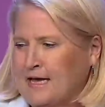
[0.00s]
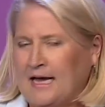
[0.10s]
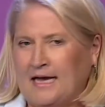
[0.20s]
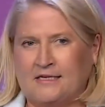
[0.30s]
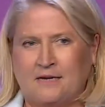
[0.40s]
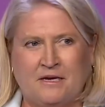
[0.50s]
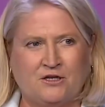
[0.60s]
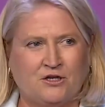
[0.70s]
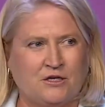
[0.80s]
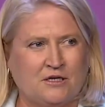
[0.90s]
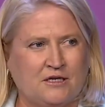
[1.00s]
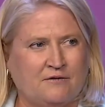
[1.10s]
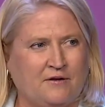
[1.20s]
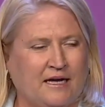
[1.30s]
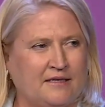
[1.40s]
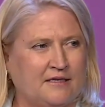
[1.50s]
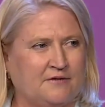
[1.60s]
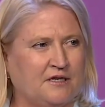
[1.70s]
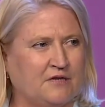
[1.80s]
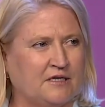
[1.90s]
As I mentioned, the floods have
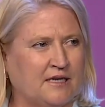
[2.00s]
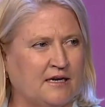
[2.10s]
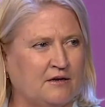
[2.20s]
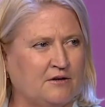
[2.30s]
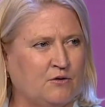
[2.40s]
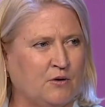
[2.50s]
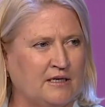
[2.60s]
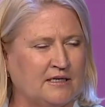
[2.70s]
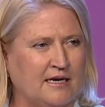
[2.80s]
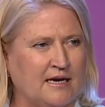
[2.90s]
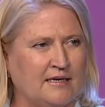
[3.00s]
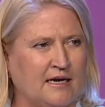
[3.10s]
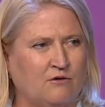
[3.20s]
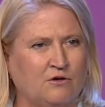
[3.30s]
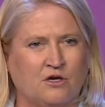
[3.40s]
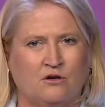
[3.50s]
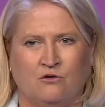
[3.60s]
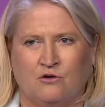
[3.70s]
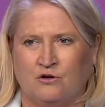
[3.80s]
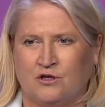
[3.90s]
devastated Queensland and also
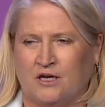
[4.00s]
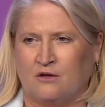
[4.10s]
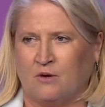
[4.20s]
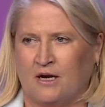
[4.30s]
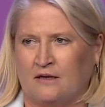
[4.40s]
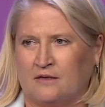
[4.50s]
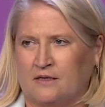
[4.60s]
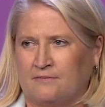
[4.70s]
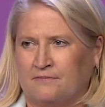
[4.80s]
northern New South Wales.